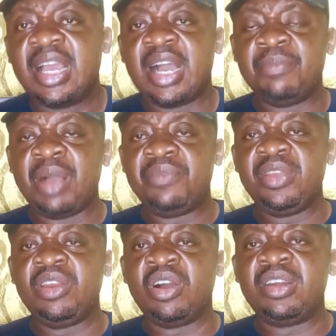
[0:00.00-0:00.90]
I'm
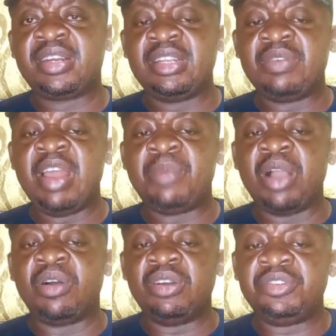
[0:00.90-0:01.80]
having divided
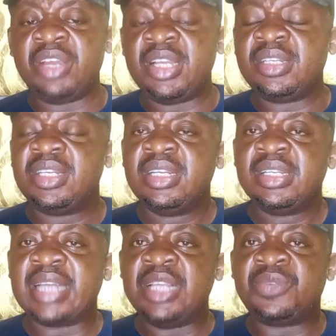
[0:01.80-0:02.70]
by 100
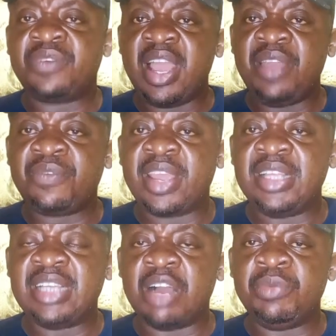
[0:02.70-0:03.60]
times 5
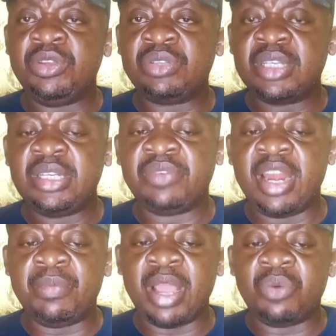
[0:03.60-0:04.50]
kg I'll be using,
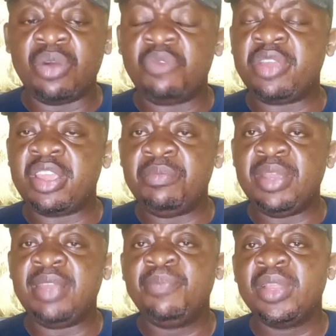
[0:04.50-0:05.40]
divided by 1 will give
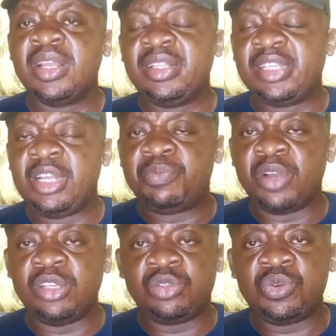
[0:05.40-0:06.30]
me
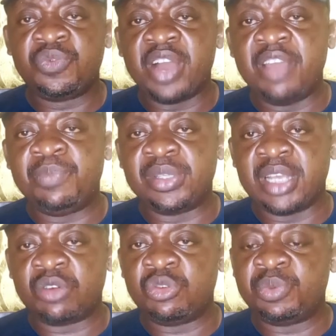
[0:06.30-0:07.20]

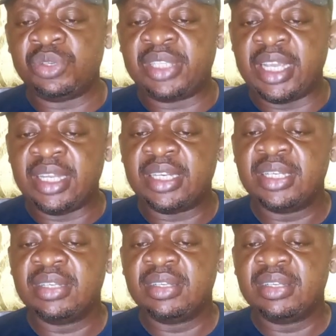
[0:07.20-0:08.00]
3.25% crude protein.